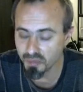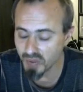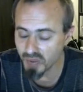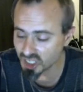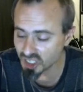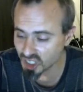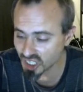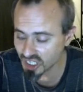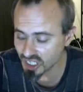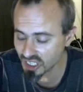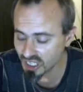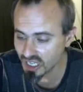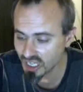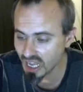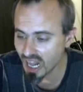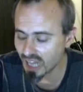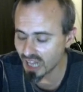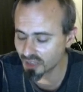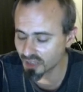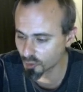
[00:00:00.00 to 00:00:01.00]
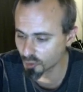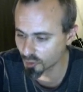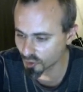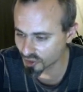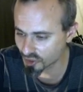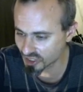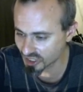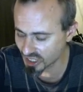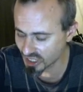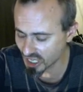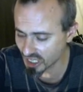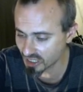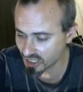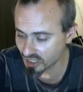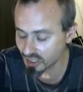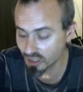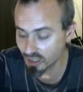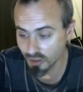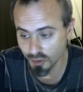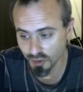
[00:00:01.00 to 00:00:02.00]
And magic, although not
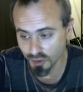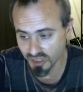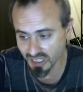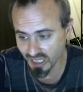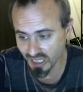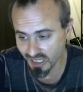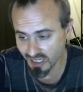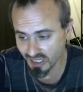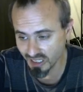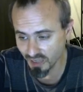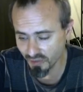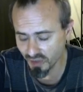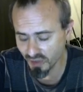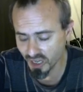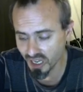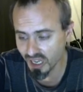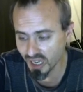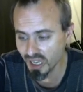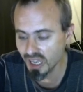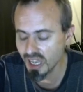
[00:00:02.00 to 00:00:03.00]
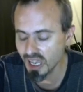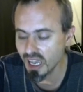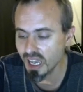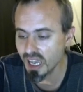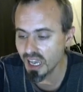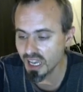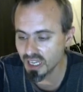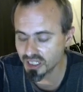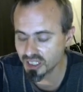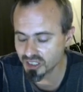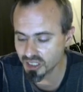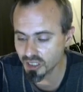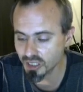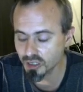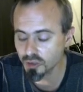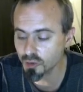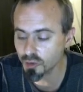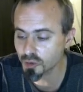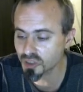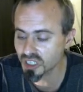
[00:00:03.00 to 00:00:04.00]
strict, not scientific,
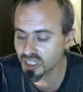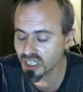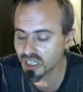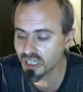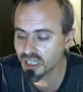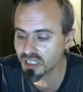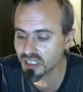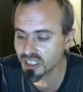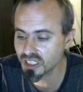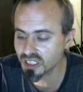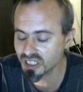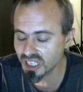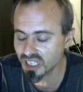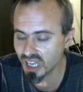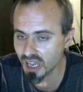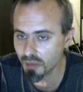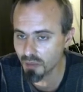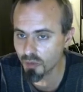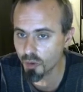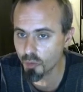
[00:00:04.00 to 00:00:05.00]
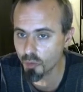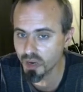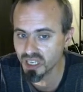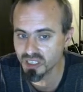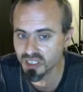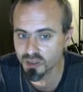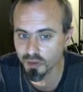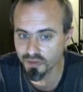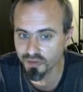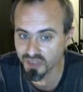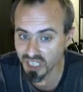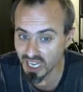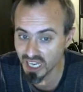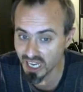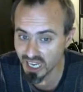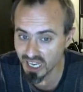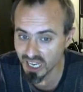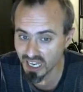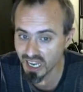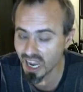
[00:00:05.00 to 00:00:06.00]
is using the same ways of
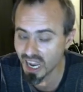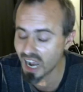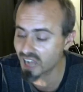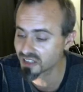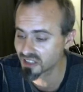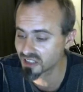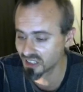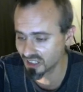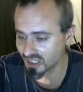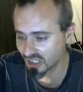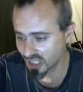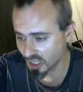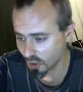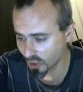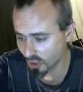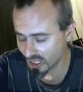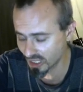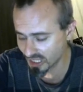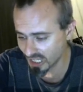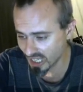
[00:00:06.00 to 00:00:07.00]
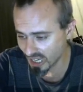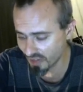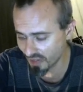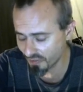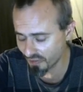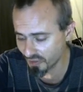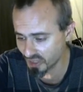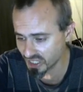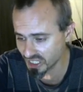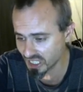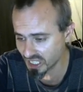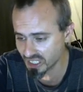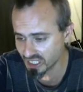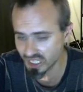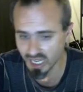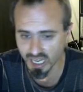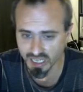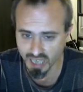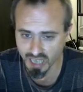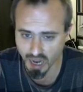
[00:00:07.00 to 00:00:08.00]
thinking as in theoretical
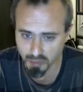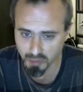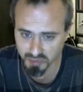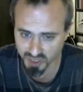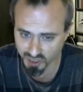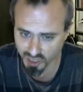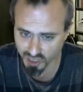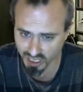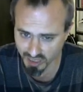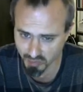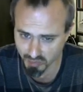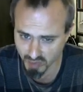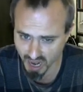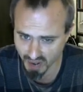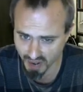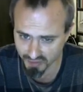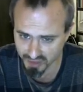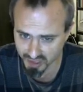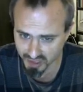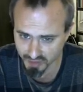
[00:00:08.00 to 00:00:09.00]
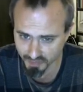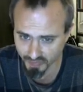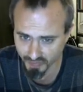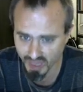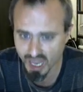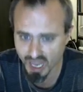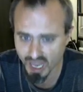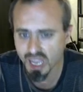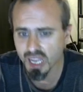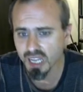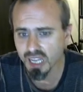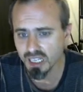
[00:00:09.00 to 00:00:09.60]
physics and abstract maths.